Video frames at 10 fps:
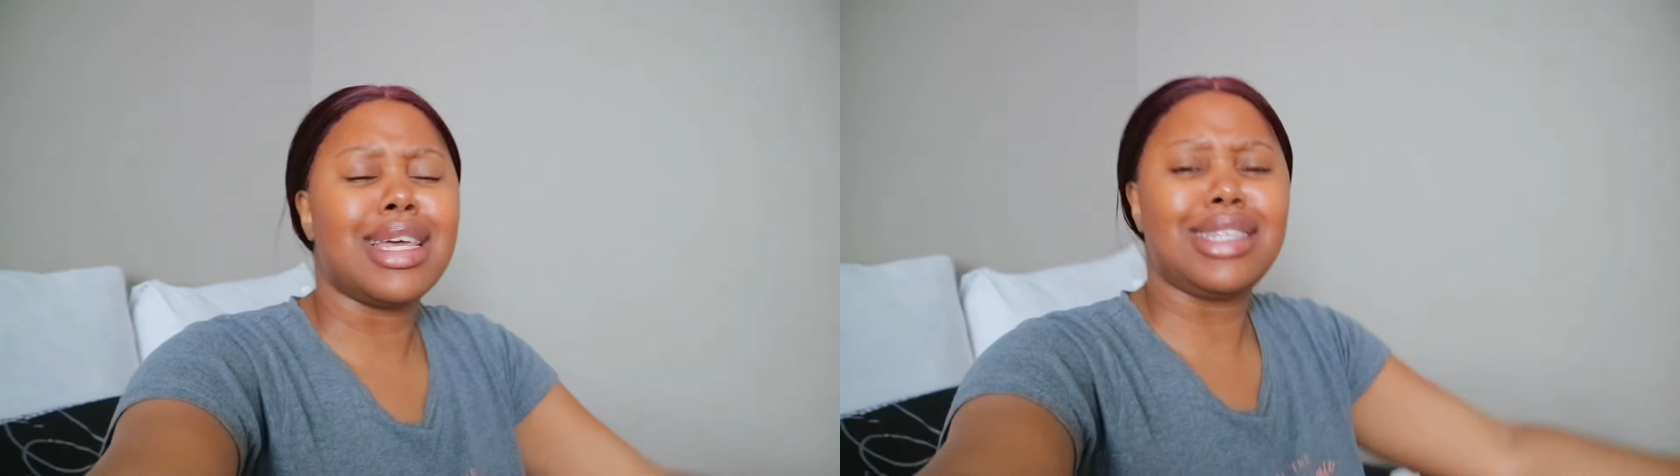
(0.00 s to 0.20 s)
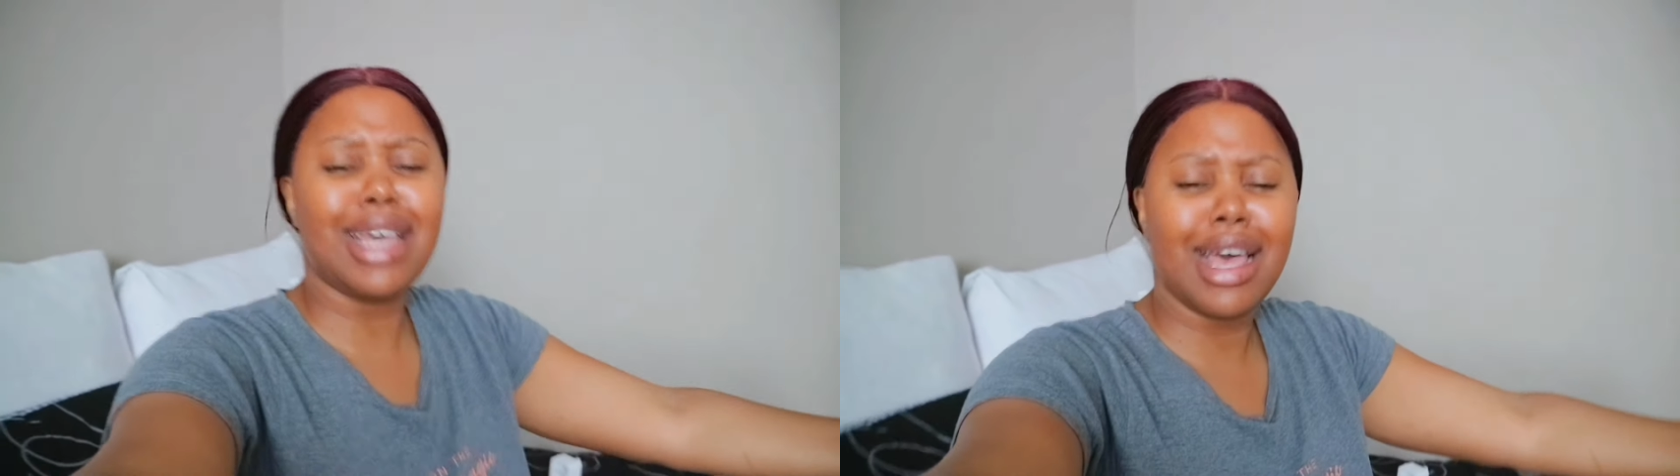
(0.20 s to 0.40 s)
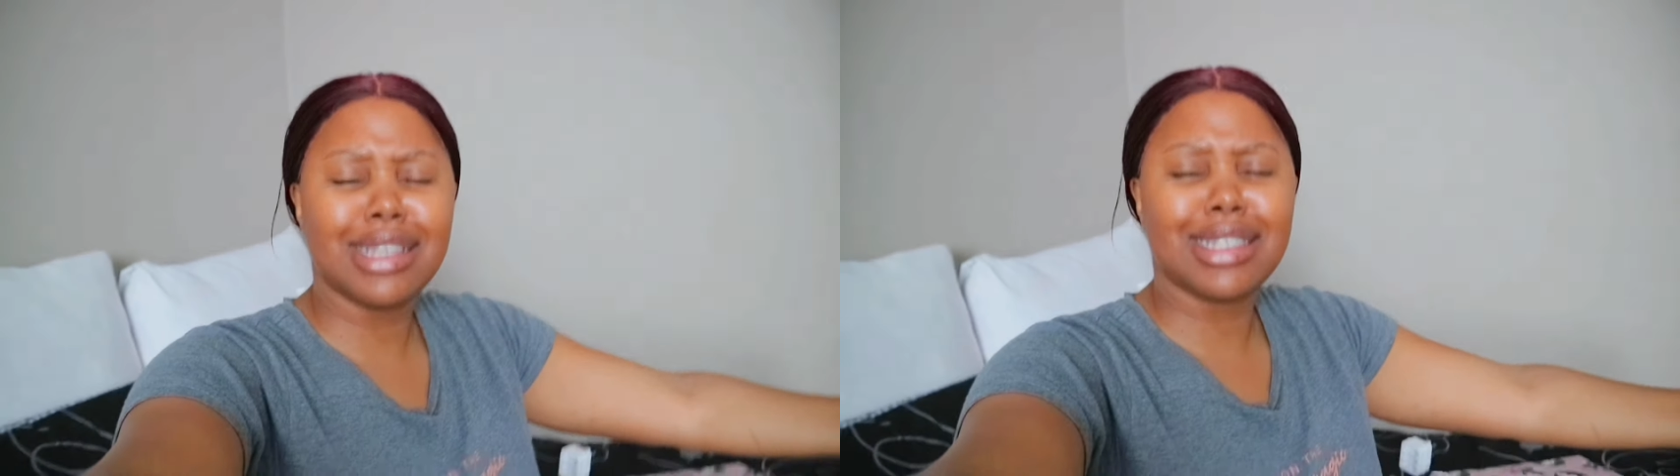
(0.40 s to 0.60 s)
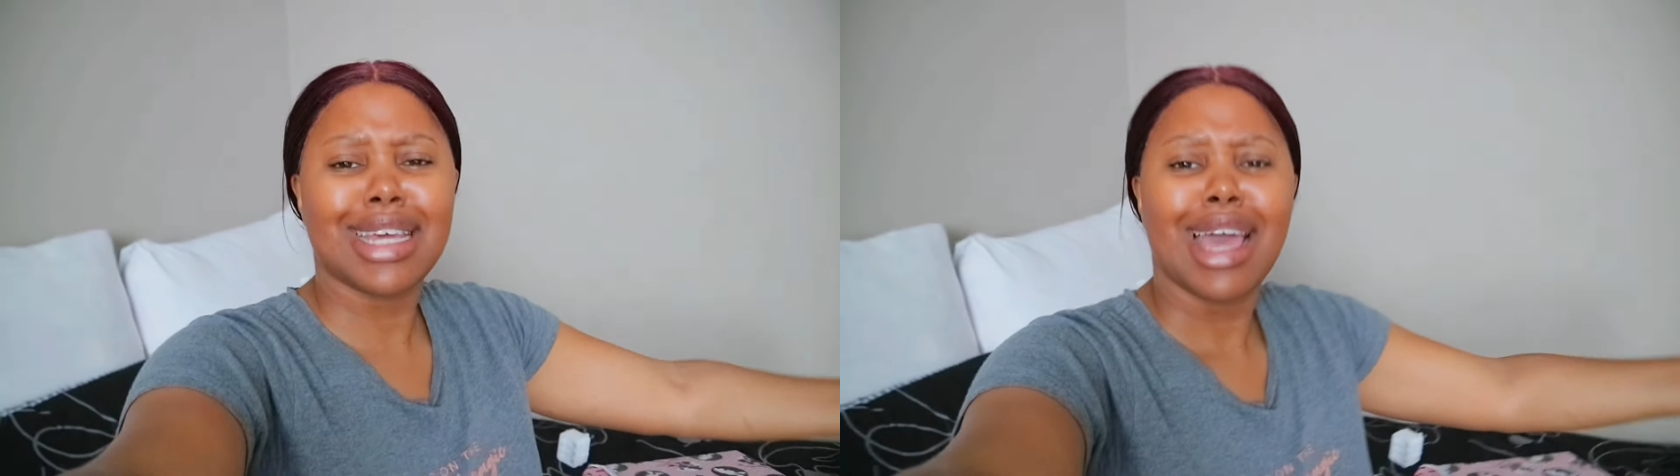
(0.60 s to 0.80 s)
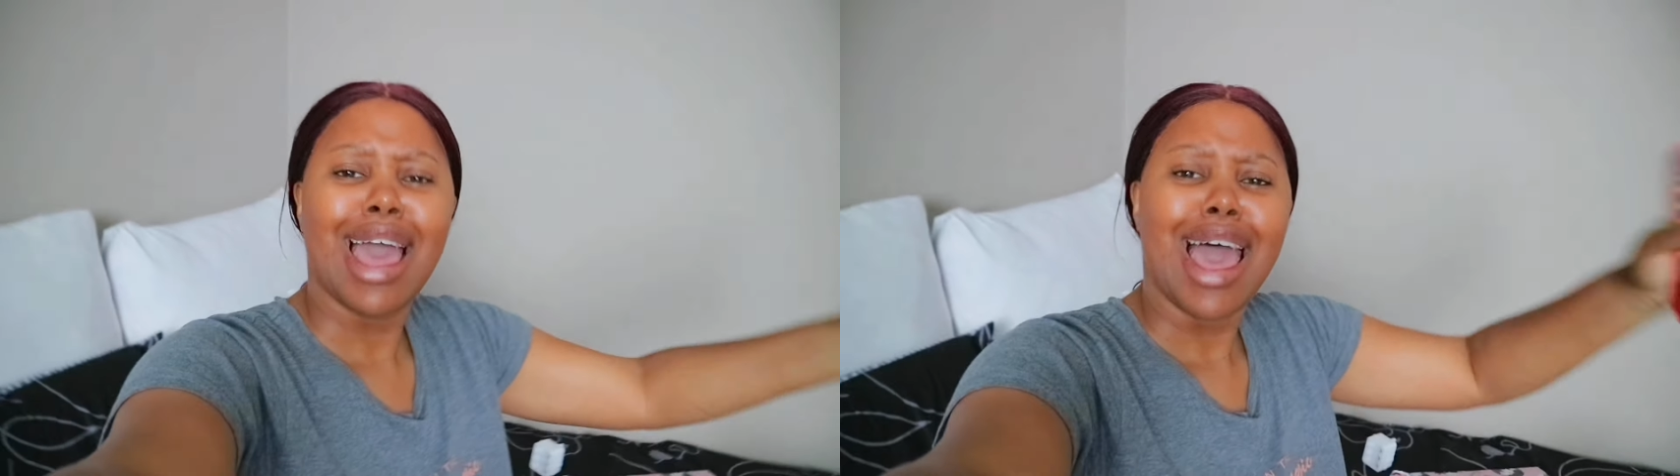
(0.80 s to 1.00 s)
the
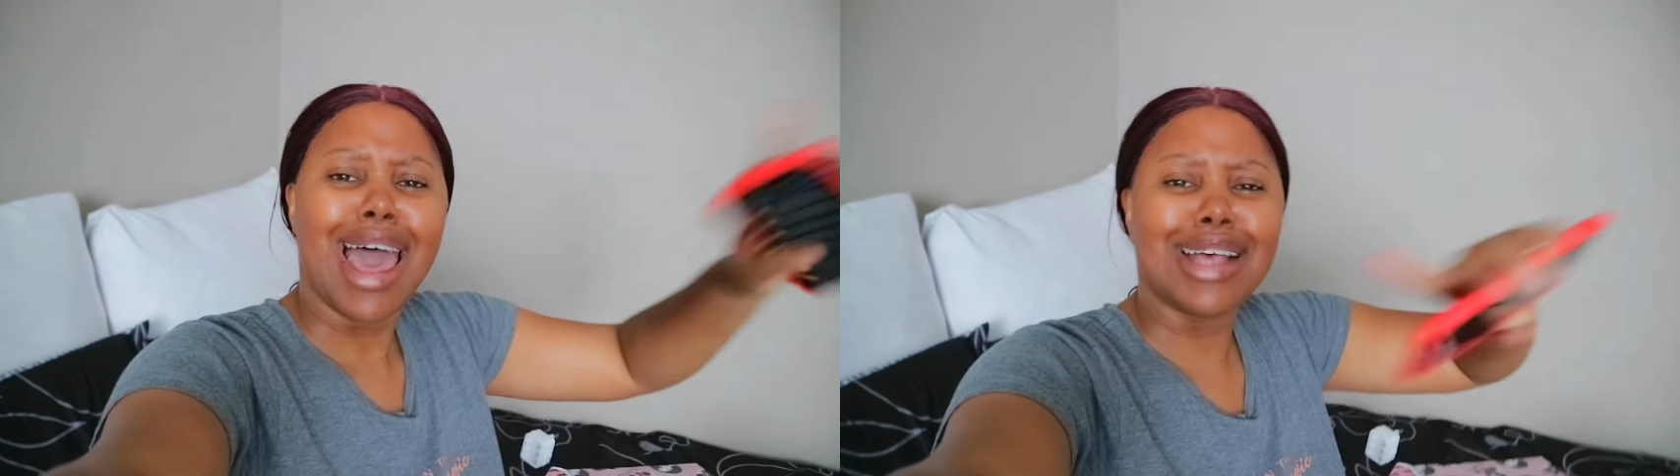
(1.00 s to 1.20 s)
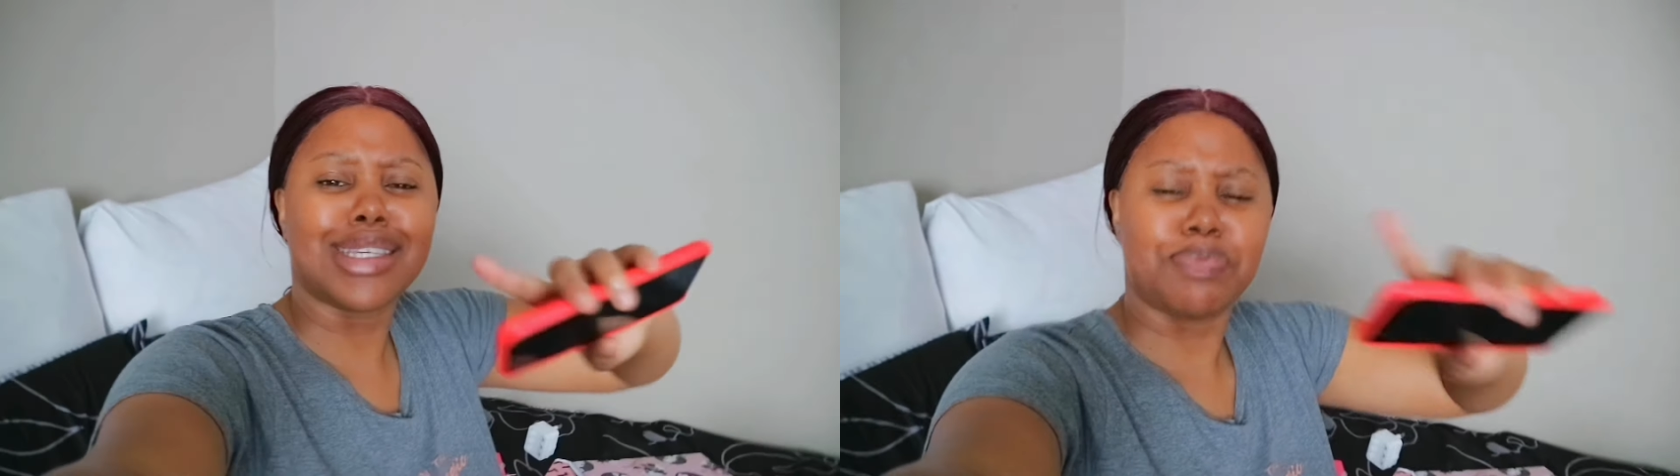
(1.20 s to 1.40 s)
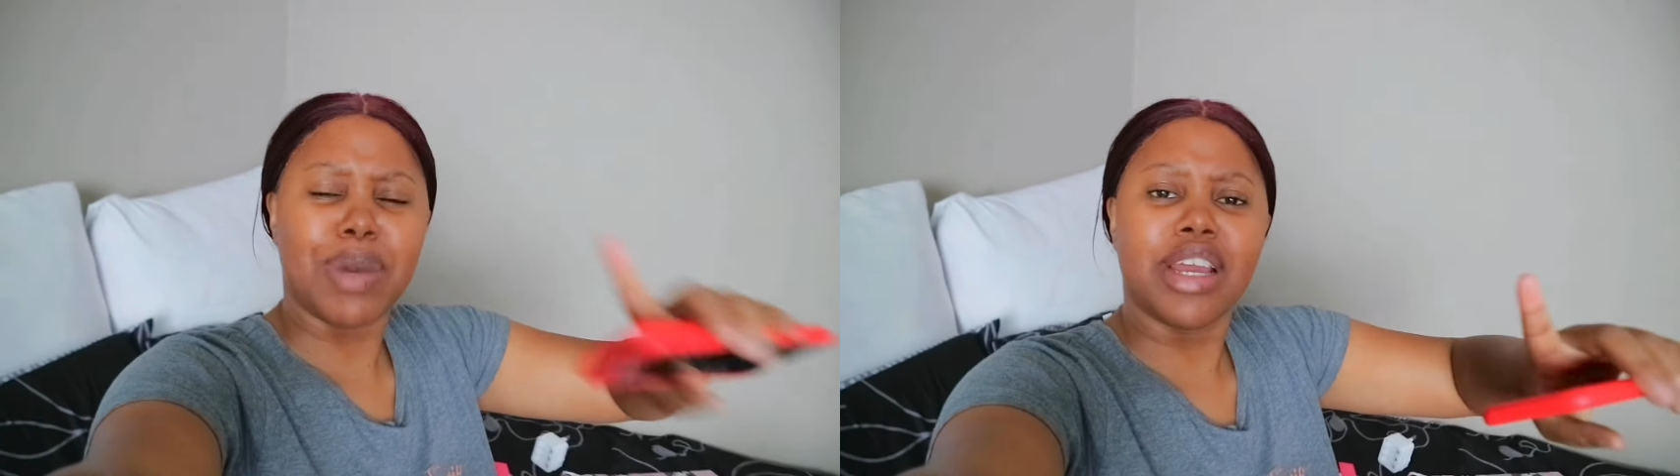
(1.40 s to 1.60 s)
test has